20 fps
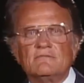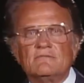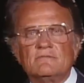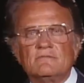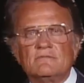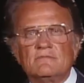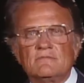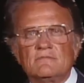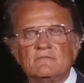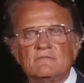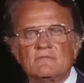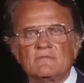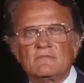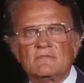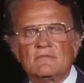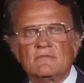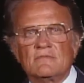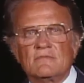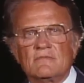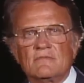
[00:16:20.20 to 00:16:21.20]

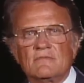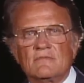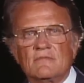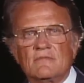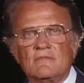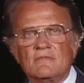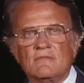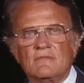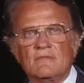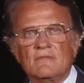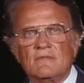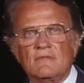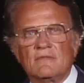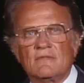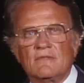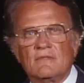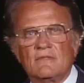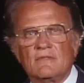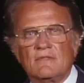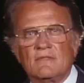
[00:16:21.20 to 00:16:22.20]

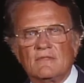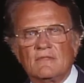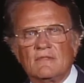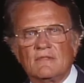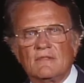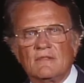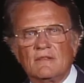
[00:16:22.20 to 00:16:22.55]
Nothing is said.